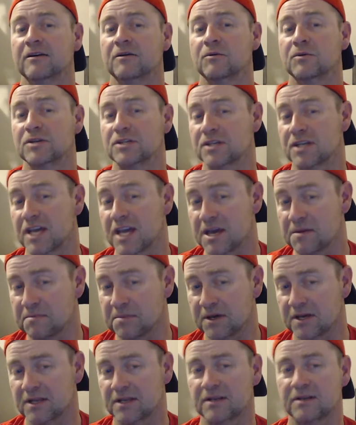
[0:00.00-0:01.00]
Would you keep
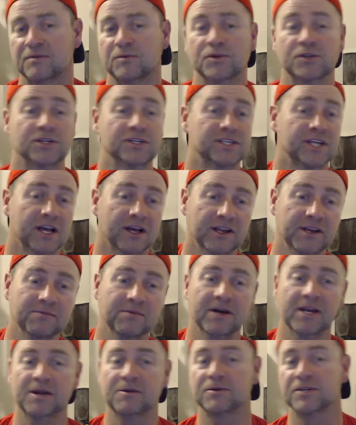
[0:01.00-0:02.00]
it? Would you tell
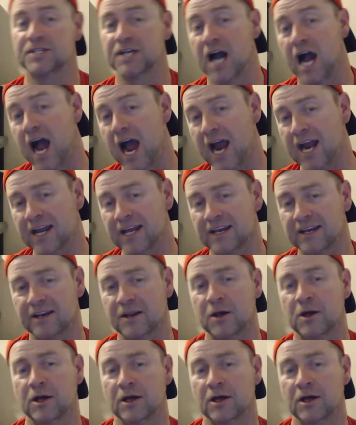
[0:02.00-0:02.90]
anybody? Would you hide it?